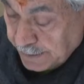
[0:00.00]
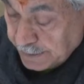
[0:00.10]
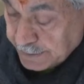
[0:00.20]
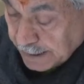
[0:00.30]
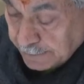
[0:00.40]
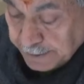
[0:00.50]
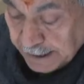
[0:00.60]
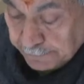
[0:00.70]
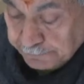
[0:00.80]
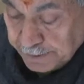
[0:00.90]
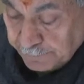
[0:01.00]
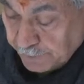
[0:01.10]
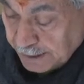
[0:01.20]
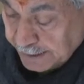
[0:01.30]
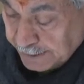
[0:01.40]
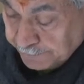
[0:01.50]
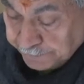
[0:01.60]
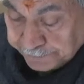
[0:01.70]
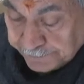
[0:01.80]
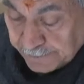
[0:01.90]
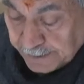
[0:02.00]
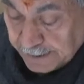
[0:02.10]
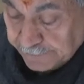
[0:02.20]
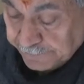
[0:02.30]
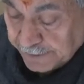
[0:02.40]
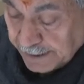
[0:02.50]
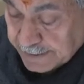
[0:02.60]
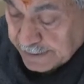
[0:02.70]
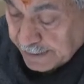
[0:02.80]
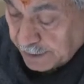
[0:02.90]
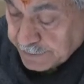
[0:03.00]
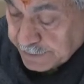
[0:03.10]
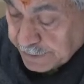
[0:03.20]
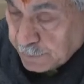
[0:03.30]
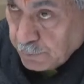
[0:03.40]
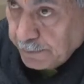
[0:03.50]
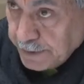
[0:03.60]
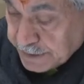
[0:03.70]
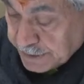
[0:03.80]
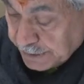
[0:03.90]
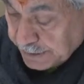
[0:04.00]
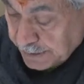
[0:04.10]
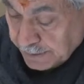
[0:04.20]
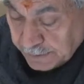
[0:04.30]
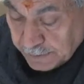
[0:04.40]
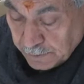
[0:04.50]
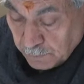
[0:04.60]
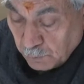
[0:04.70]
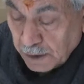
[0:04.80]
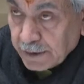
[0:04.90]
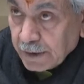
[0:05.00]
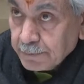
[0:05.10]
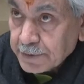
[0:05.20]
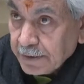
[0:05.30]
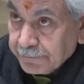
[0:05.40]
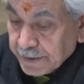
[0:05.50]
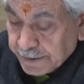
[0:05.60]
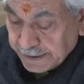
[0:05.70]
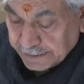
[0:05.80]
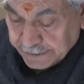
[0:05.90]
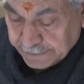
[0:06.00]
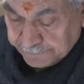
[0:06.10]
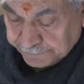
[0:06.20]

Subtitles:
he shall be happy only if he gets an answer to a mystery, what comes after death.